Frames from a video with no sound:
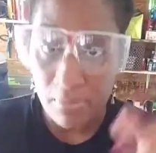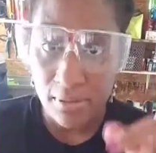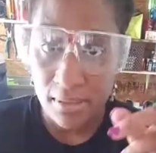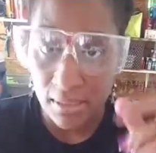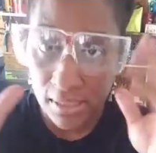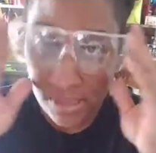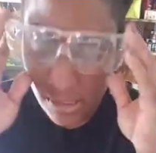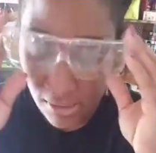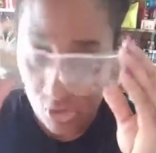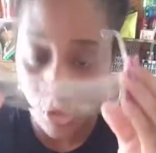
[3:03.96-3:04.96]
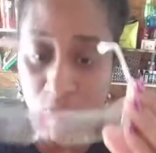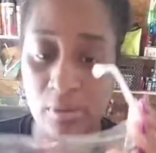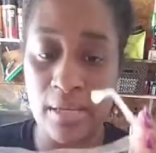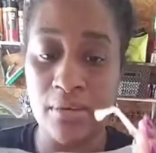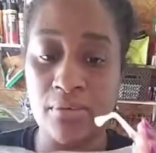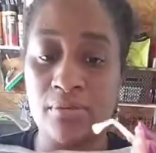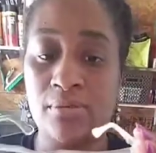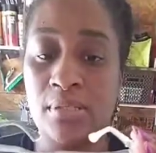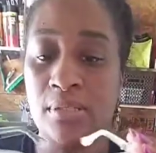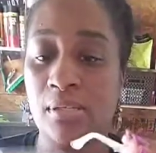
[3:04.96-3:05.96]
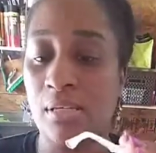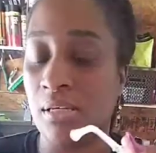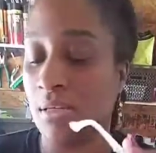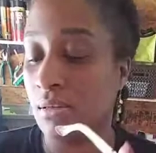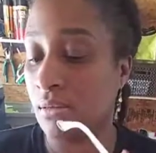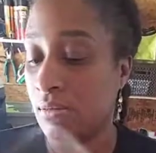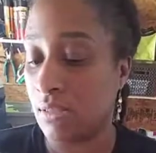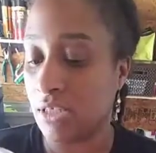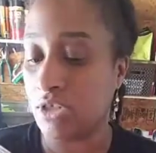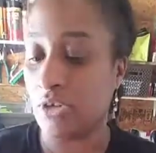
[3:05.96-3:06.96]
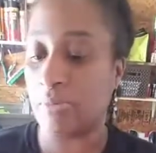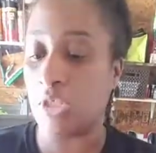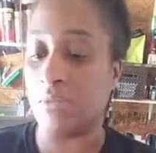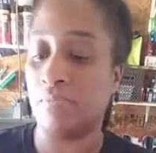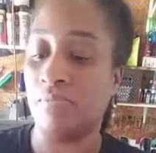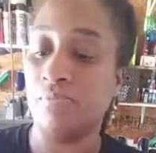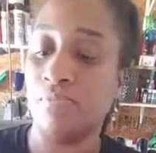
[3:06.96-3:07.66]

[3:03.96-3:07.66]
I put the link to the Dremel I use in the description.